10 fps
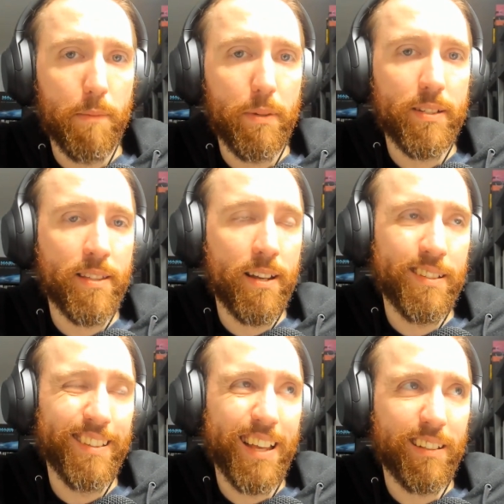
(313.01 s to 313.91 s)
but it's not
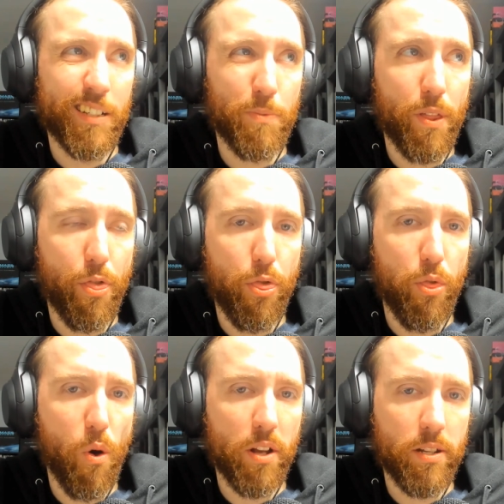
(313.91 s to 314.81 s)
as likely as we
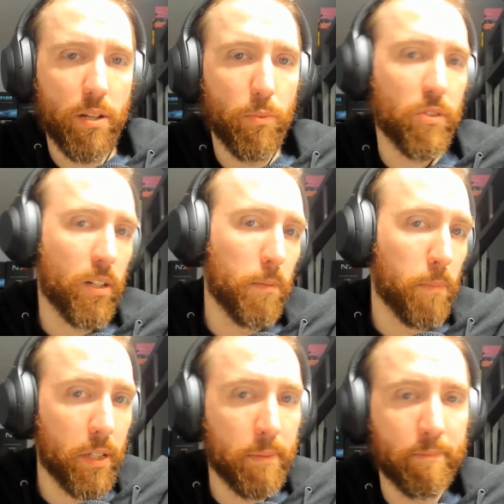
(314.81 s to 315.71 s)
thought it was going to
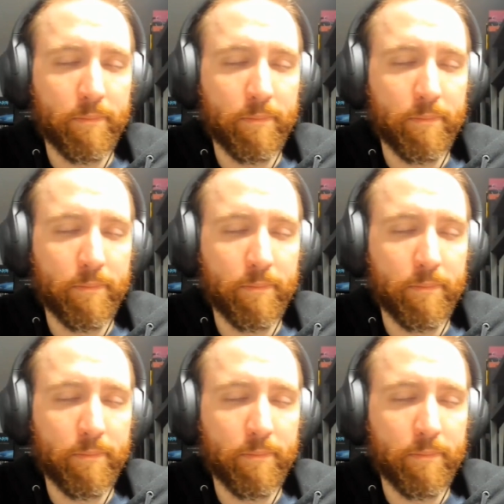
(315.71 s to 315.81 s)
be.